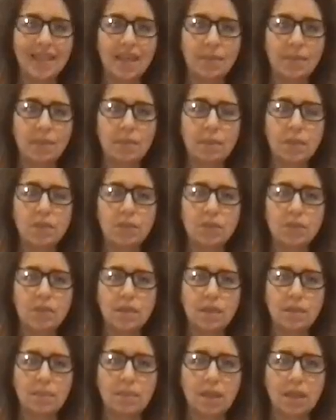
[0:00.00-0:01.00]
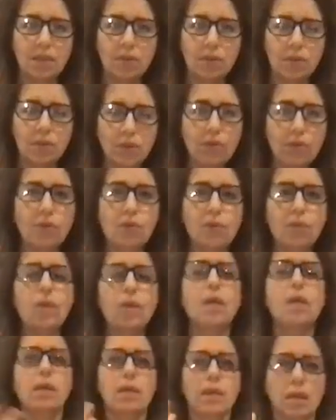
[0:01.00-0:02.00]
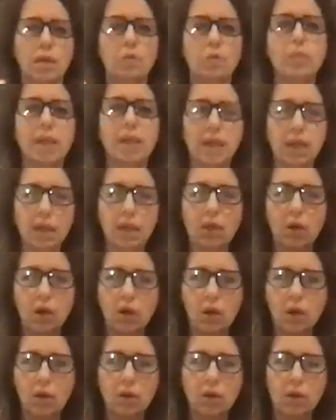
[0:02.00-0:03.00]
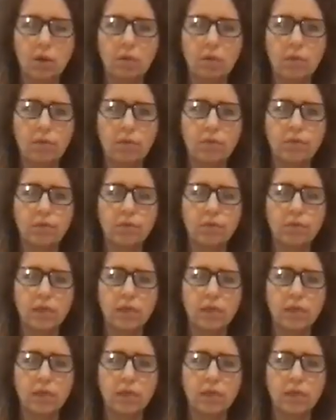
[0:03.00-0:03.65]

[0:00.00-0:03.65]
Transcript: And when we do something new, there'll be a lot of